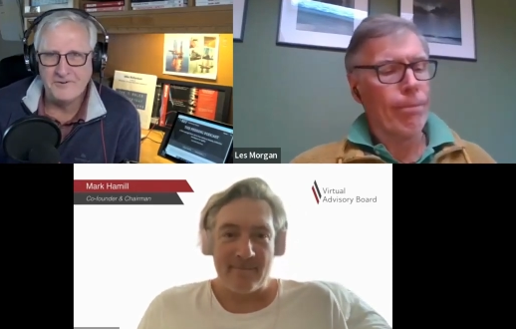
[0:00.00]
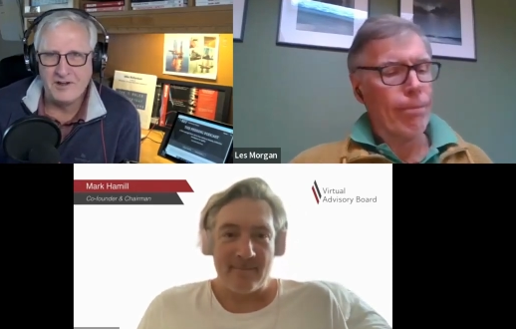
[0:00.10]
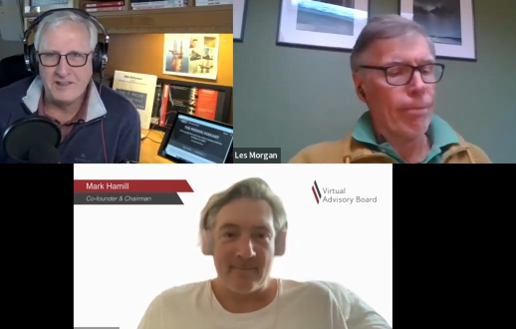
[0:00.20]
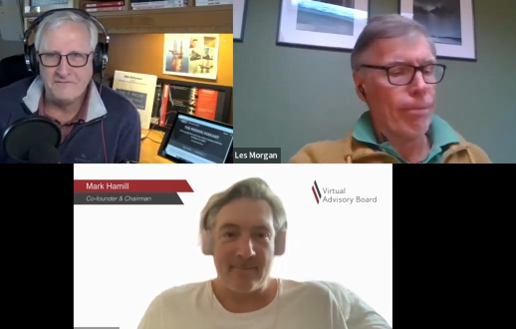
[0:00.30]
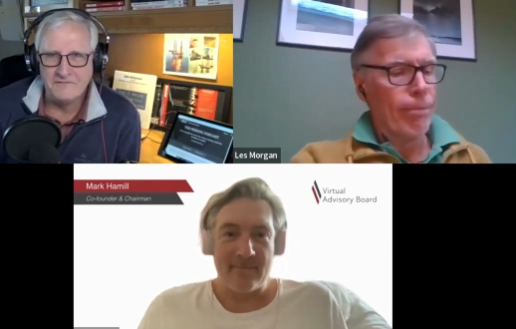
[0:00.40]

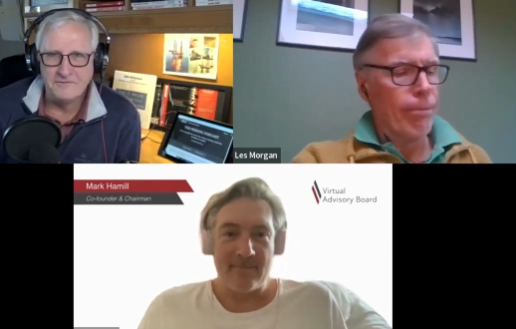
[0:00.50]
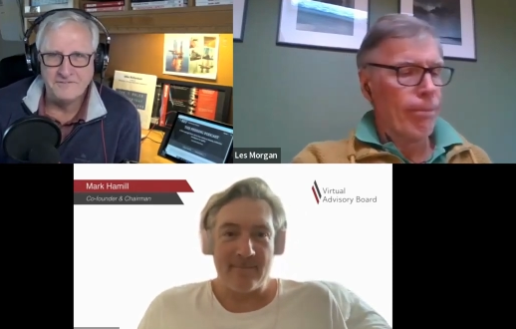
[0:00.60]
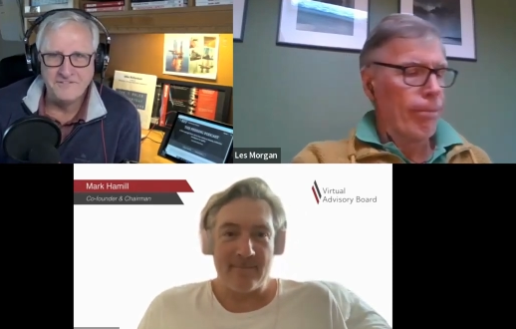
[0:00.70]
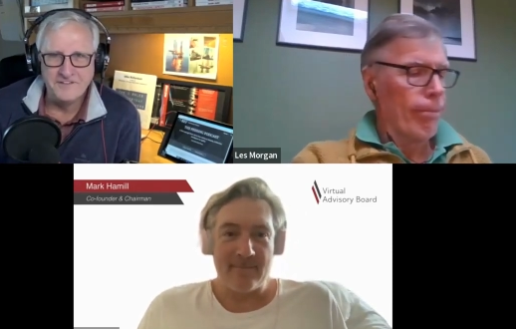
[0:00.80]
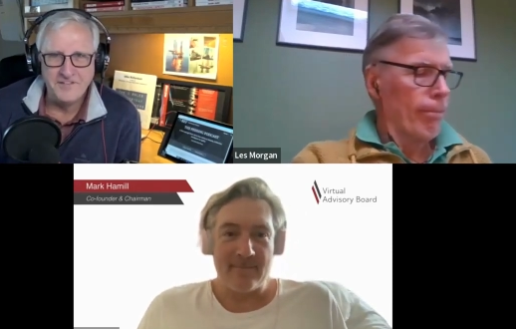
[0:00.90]
Speaker 1: grateful
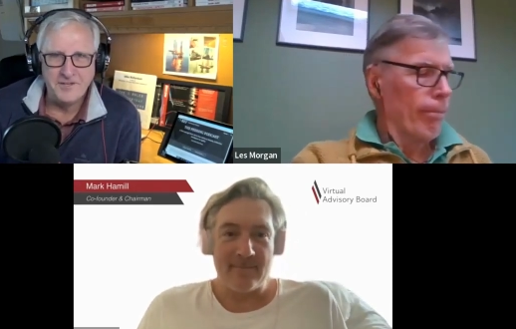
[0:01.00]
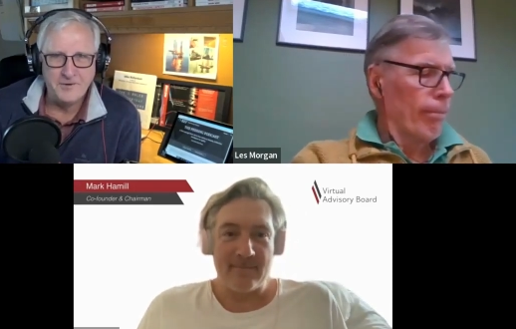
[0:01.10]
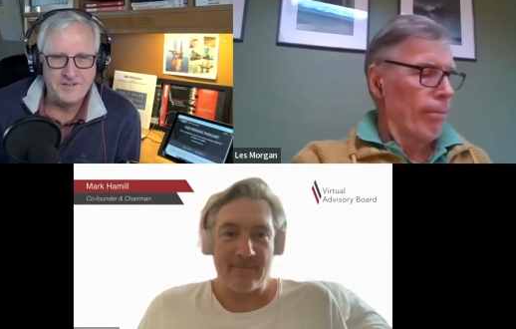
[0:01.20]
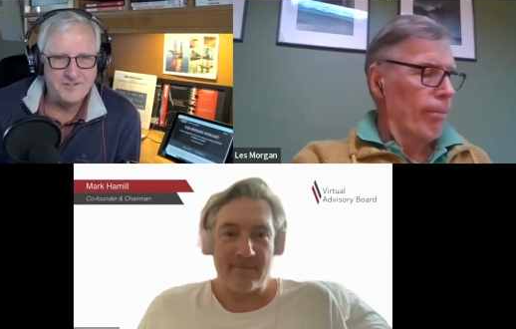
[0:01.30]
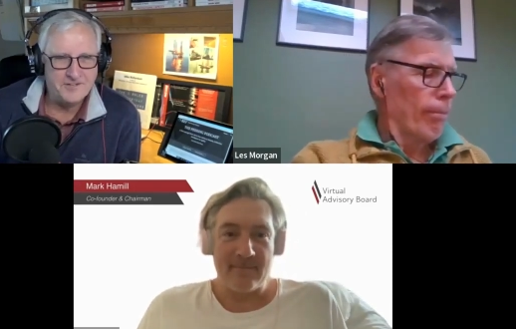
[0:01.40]
that you
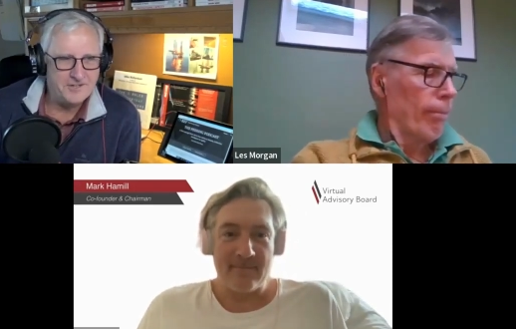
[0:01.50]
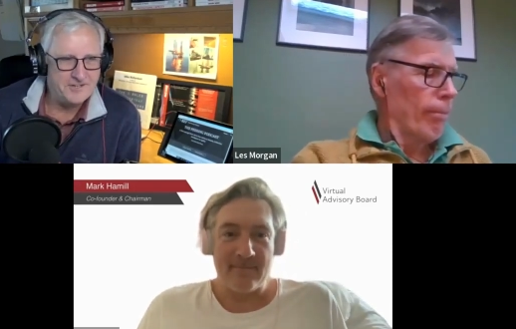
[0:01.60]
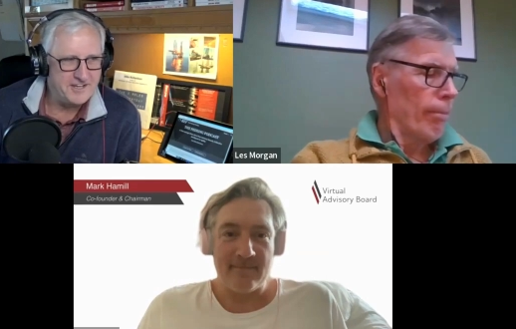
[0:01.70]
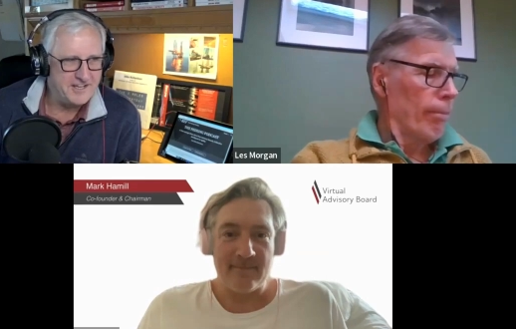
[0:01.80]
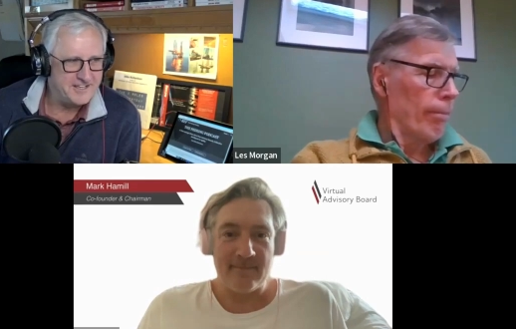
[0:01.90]
introduced
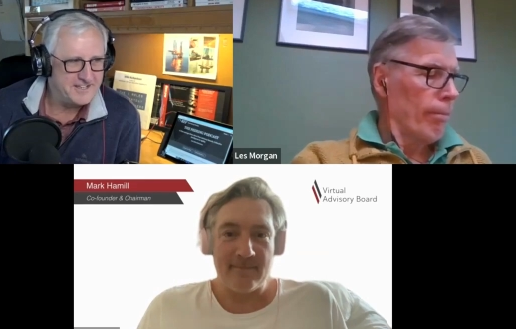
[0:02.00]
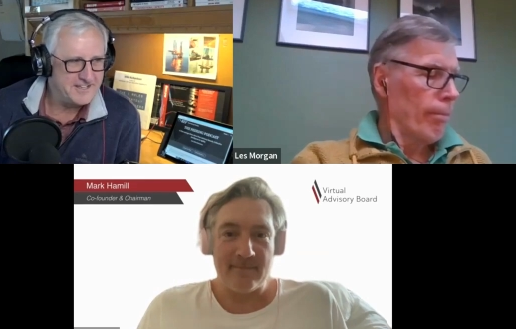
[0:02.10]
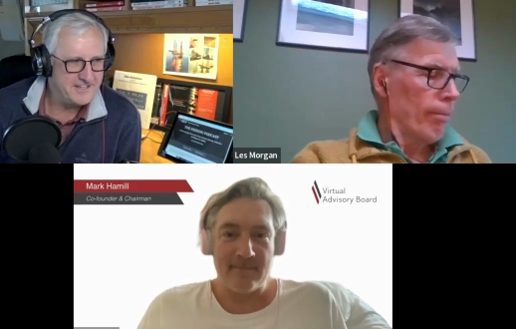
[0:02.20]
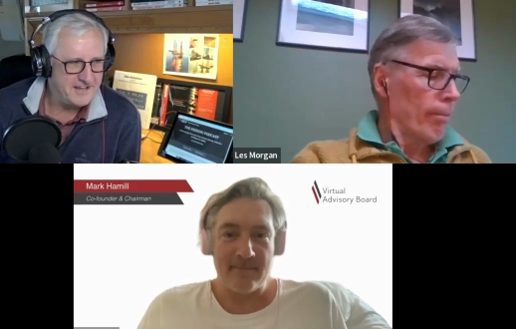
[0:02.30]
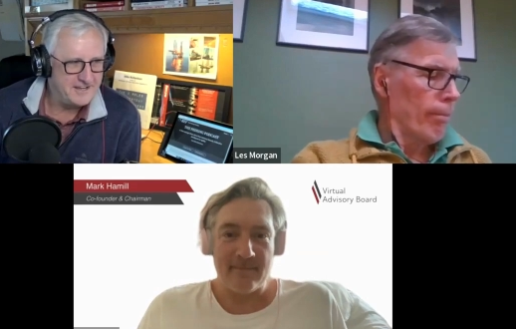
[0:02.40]
us,
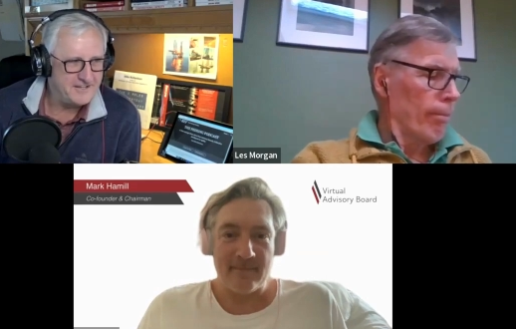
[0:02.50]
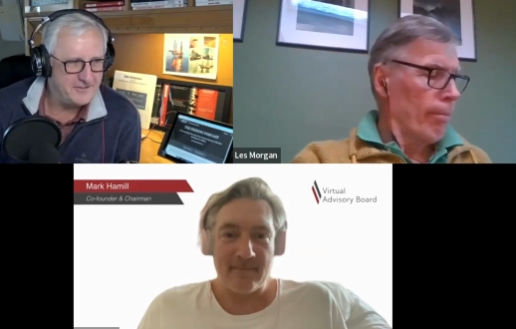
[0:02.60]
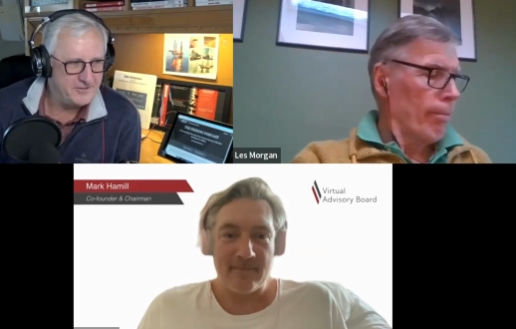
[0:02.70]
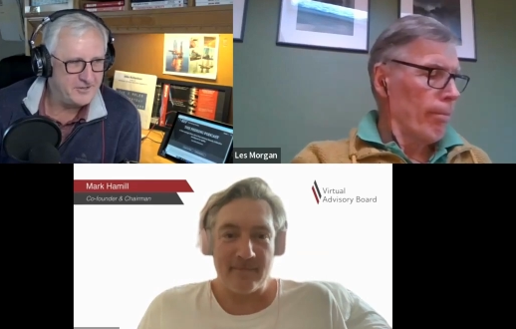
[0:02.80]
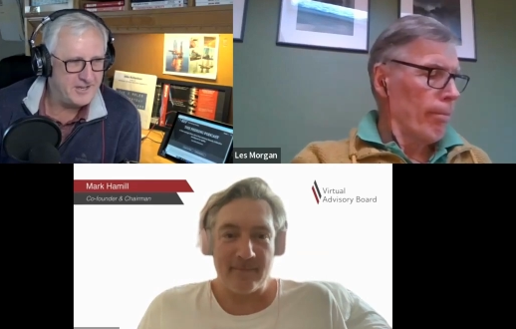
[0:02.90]

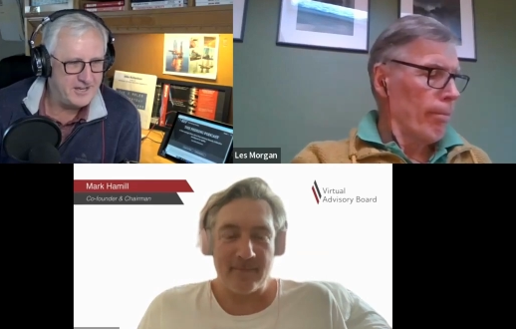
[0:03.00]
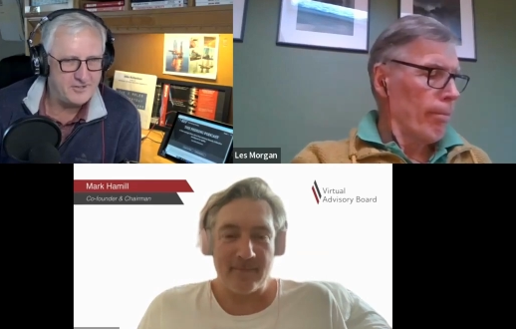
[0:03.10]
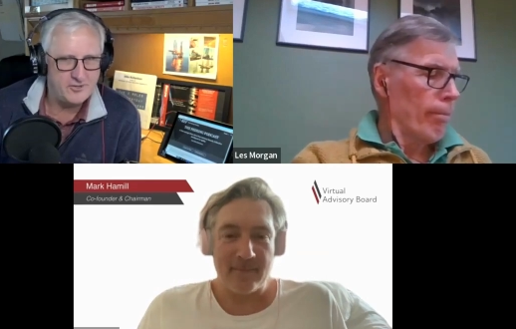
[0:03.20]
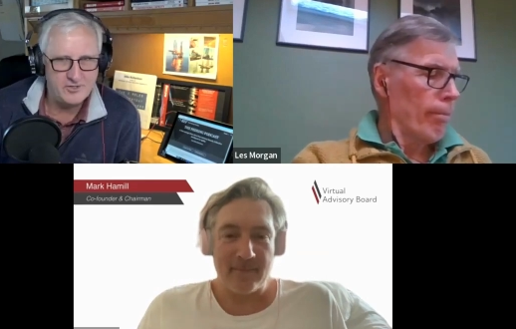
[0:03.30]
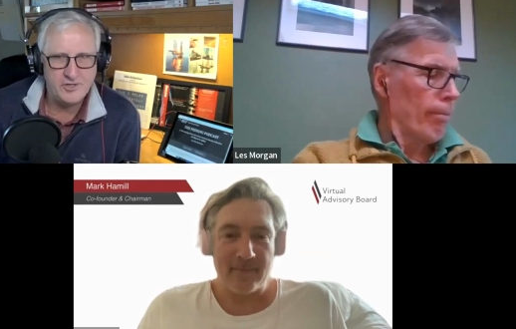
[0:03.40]
introduced,
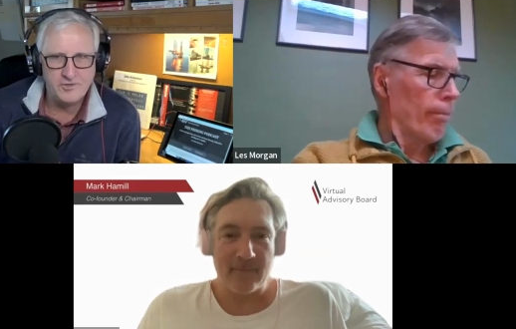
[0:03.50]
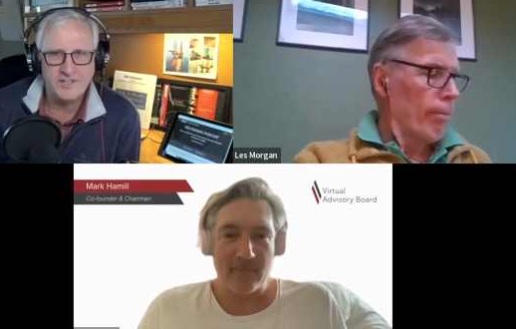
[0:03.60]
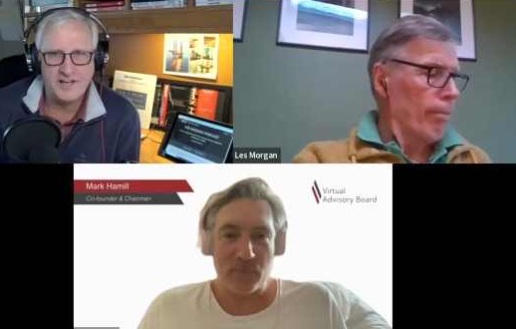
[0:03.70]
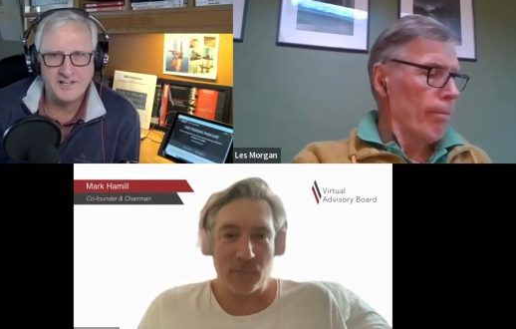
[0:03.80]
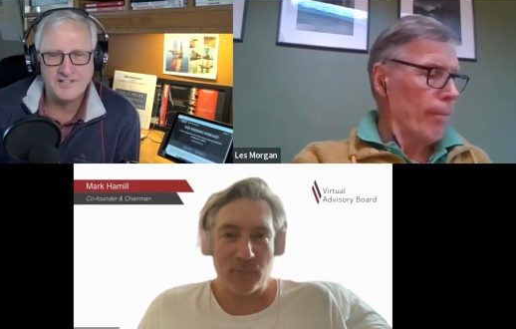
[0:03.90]
introduced
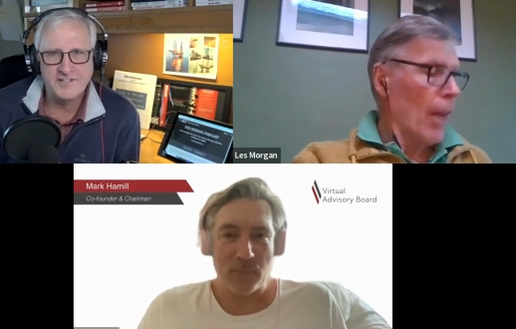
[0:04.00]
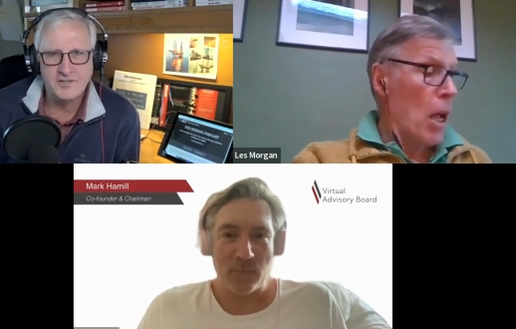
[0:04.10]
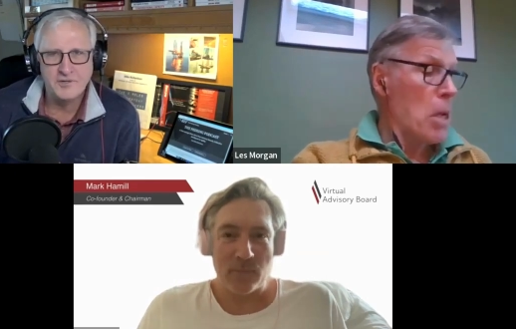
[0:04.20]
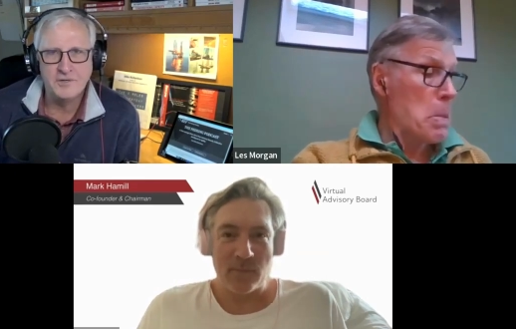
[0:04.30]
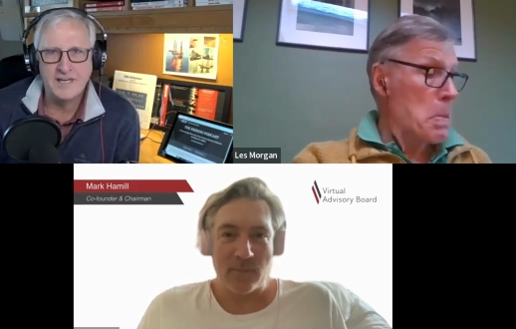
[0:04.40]
us
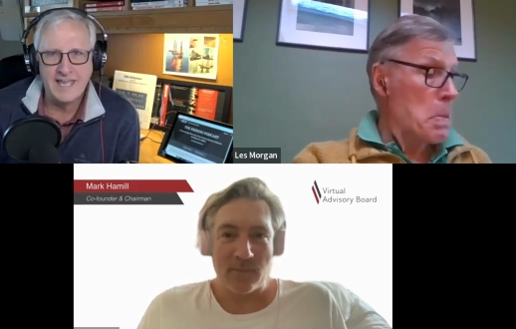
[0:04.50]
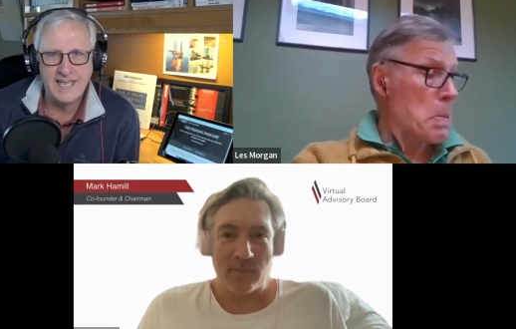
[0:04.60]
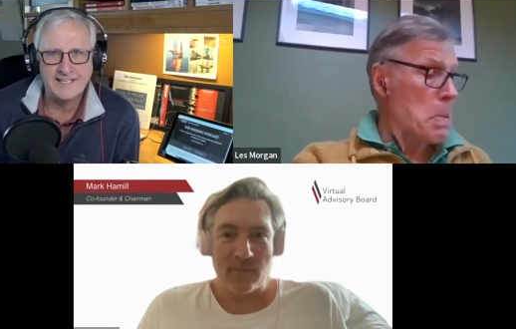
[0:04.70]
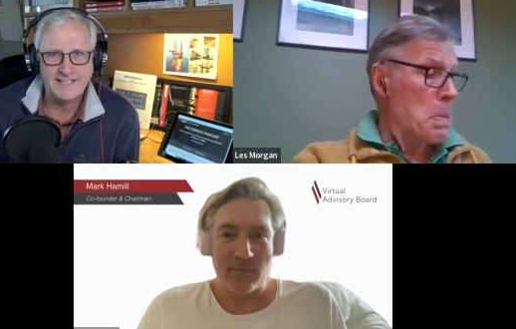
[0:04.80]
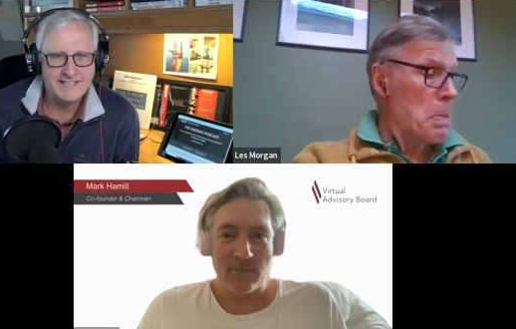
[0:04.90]
to
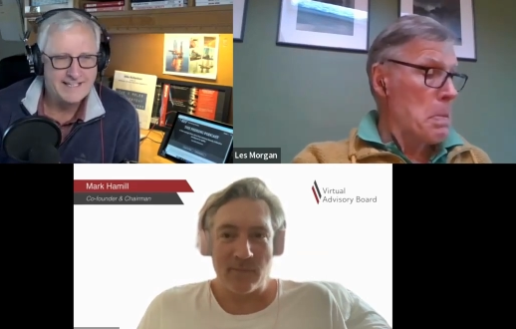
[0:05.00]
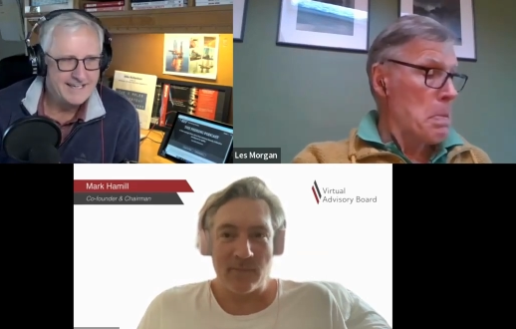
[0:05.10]
Les.